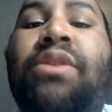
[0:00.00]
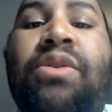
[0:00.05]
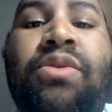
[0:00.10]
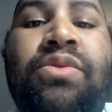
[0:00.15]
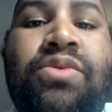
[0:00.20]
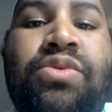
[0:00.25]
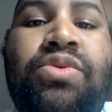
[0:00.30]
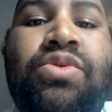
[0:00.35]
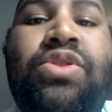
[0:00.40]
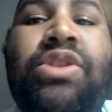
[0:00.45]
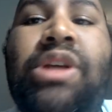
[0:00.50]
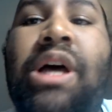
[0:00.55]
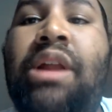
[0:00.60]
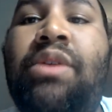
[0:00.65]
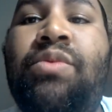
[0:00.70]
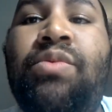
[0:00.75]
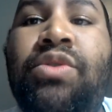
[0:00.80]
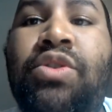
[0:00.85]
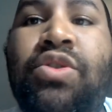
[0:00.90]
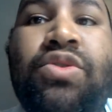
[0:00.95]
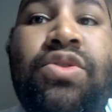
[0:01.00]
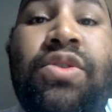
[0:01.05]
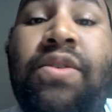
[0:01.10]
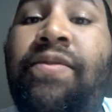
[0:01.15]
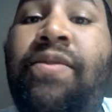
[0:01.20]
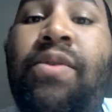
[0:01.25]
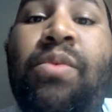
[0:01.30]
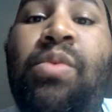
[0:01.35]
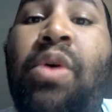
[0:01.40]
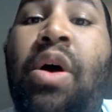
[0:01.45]
those who sided with
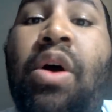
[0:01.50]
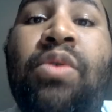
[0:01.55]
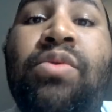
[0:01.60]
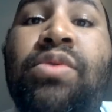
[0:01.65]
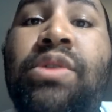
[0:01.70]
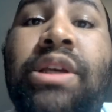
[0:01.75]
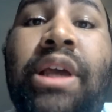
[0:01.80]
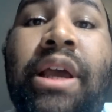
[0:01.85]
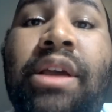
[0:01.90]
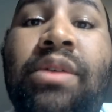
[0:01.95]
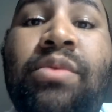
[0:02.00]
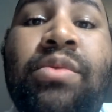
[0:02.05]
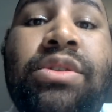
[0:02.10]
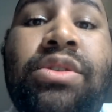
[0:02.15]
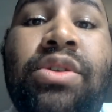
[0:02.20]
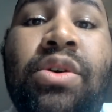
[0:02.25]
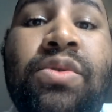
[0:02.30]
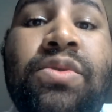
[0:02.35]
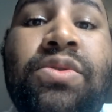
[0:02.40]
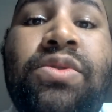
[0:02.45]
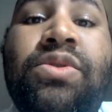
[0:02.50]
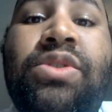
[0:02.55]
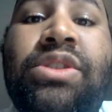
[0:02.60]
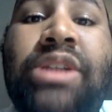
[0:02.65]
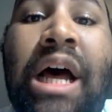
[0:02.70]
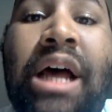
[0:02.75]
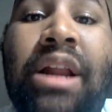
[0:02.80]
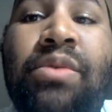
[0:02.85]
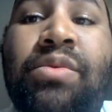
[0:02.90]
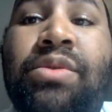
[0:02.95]
Lucifer will only hang with those who
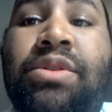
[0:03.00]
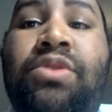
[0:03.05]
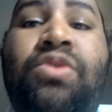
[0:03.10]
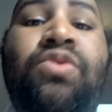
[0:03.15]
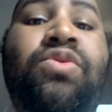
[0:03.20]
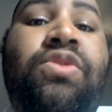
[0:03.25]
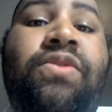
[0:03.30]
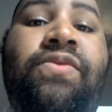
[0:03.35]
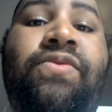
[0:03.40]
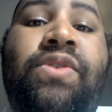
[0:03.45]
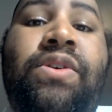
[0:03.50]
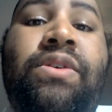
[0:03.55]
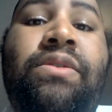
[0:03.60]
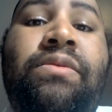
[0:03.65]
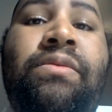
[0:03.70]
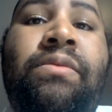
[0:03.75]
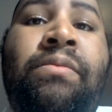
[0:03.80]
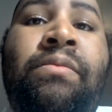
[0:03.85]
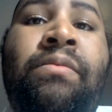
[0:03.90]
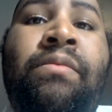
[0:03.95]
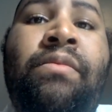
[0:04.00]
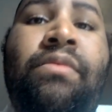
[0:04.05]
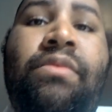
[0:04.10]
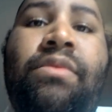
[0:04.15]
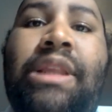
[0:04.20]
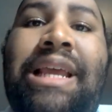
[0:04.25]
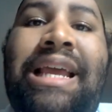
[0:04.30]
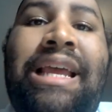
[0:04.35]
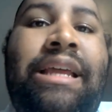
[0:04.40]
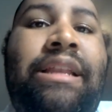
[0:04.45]
sided with Lucifer.
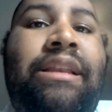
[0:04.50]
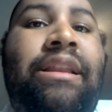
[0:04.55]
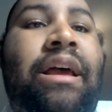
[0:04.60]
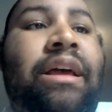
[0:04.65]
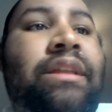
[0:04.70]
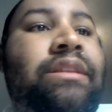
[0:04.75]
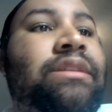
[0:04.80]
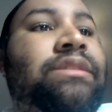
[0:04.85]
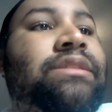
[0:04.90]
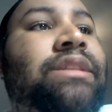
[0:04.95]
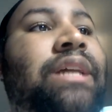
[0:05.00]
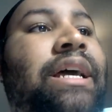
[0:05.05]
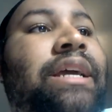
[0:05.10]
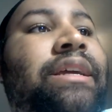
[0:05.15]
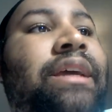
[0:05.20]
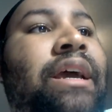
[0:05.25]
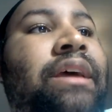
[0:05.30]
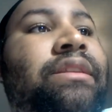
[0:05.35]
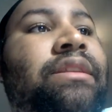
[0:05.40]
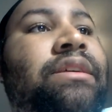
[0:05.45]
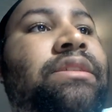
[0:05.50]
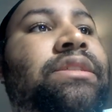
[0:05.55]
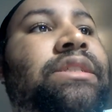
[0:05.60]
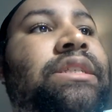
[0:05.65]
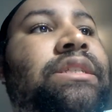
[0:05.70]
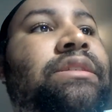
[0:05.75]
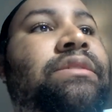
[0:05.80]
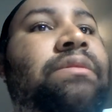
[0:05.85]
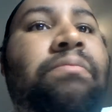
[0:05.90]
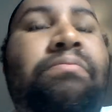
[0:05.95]
And it's like, and
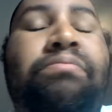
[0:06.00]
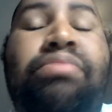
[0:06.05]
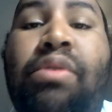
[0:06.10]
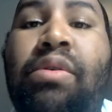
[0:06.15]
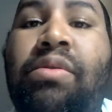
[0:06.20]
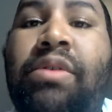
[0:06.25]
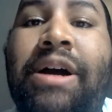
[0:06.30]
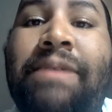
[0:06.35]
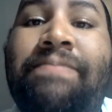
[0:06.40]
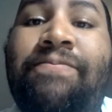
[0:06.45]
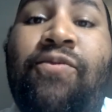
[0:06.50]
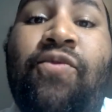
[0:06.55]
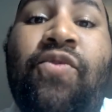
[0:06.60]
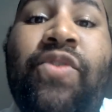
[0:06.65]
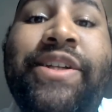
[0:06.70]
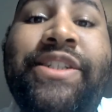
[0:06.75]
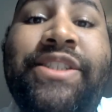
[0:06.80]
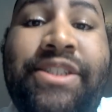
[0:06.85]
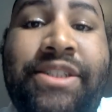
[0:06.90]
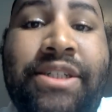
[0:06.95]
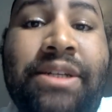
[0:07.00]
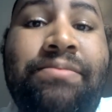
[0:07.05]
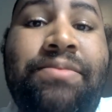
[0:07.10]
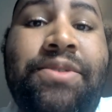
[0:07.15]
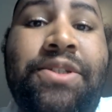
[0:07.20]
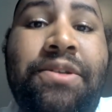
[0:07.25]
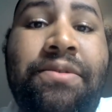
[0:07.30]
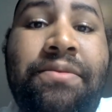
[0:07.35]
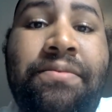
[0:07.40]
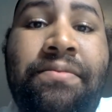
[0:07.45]
this broke up
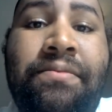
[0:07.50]
friendships.